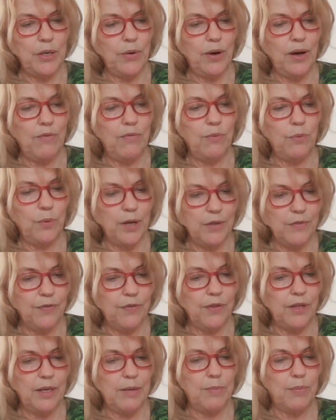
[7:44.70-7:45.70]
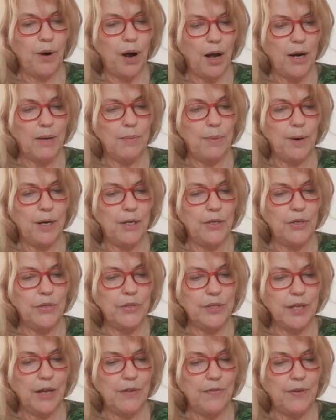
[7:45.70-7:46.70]
you have wilfully brought upon
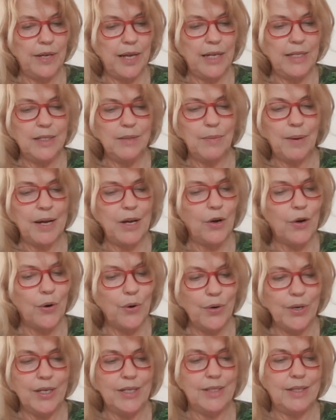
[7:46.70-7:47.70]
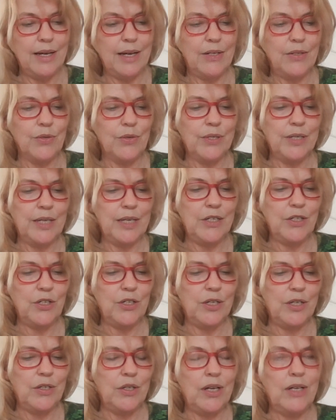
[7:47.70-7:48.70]
yourself against my earnest
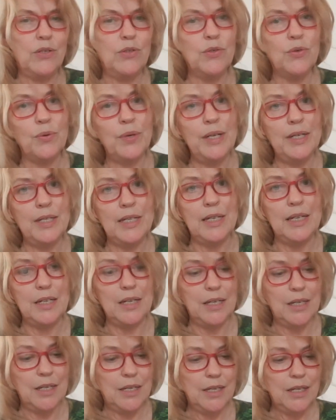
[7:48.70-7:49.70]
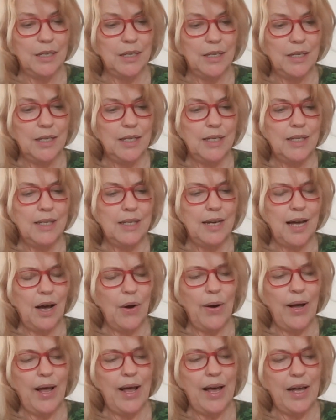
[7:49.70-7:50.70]
exhortation and entreaty.
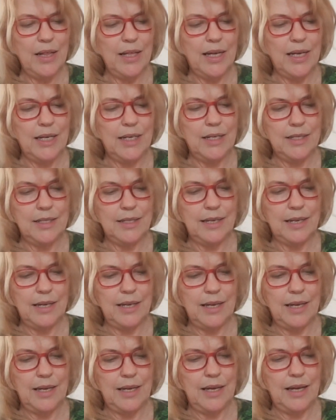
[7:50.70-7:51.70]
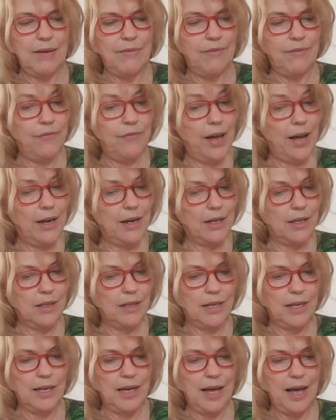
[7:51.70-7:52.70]
Now, Helen, said he,
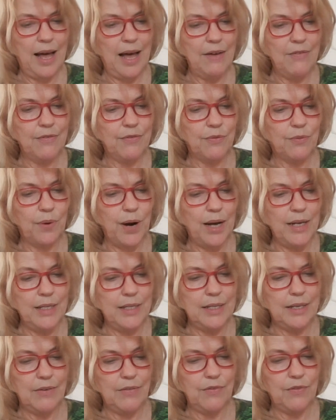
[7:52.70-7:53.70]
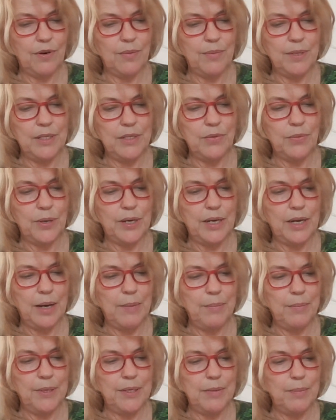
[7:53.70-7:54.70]
emphatically, half rising from his
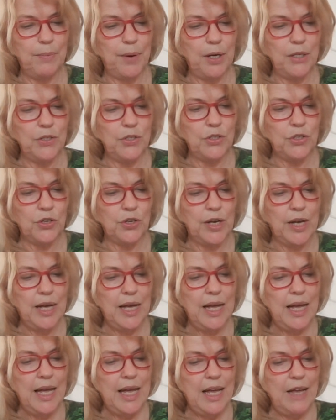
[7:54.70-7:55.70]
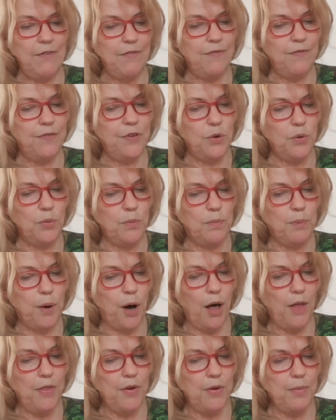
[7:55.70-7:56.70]
recumbent posture, if you
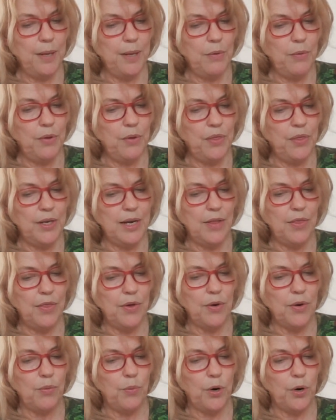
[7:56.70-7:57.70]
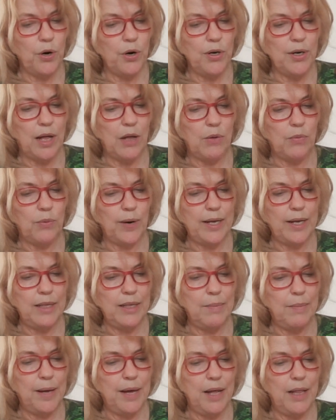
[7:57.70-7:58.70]
bother me with another word, I'll ring
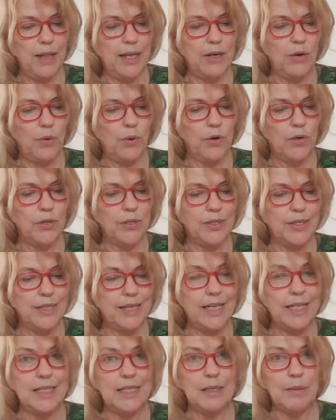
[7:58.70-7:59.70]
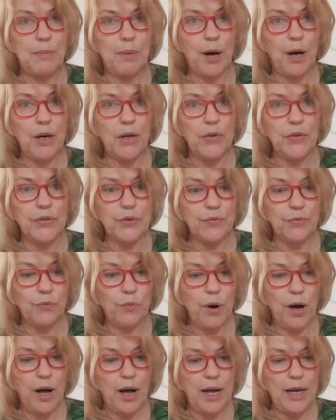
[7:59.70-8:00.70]
the bell and order 6 bottles of
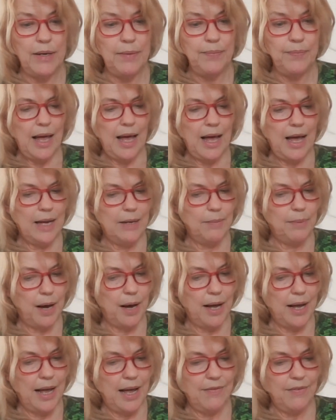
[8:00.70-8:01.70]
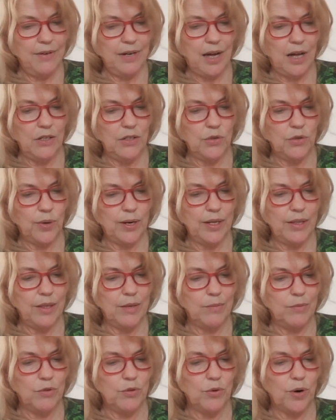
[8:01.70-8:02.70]
wine, and by heaven I'll drink
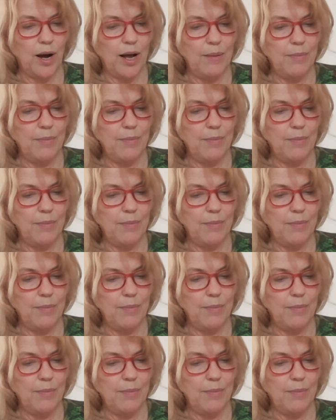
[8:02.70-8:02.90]
them dry